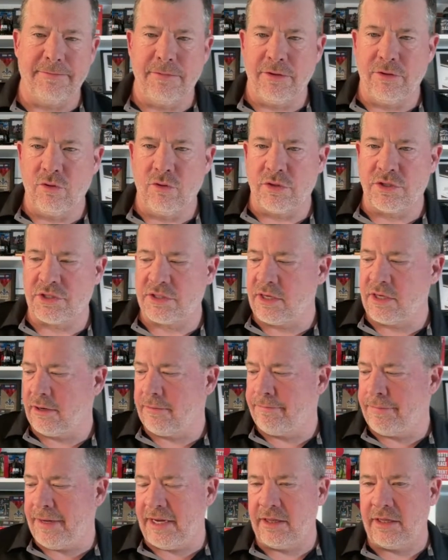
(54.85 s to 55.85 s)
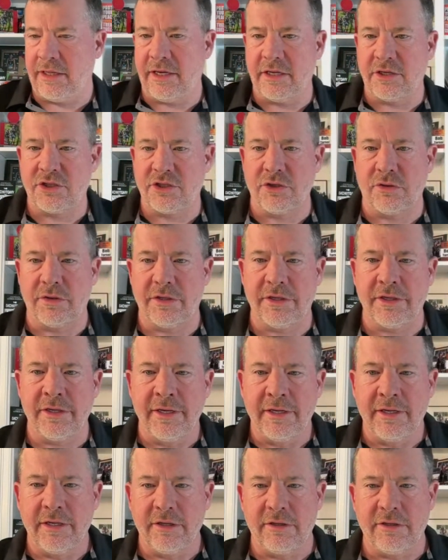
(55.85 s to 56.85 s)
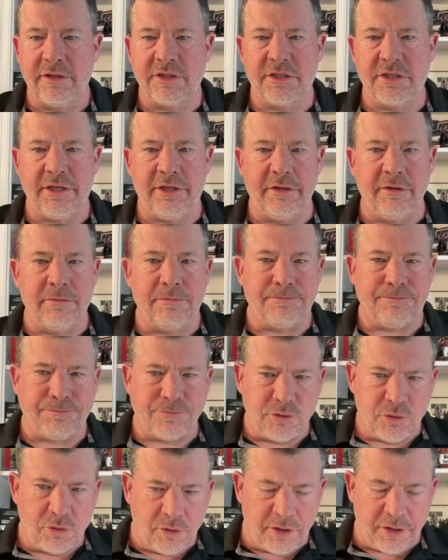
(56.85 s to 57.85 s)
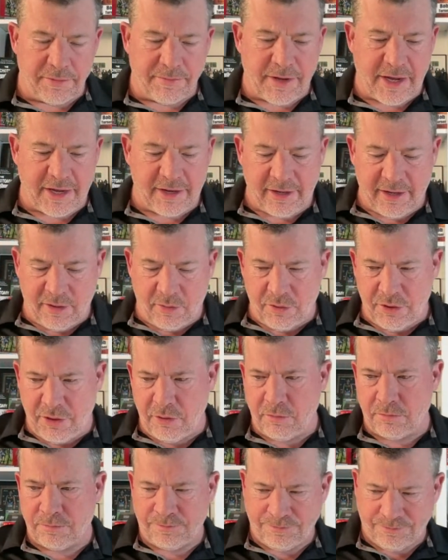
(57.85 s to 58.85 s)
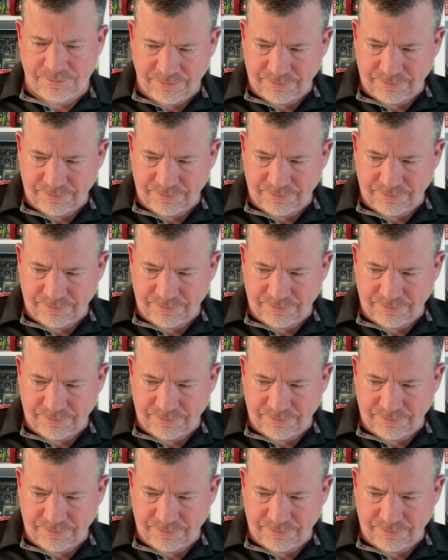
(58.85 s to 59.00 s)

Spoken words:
North Star Bailey has joined. Good to see you. Touring Man, how are you?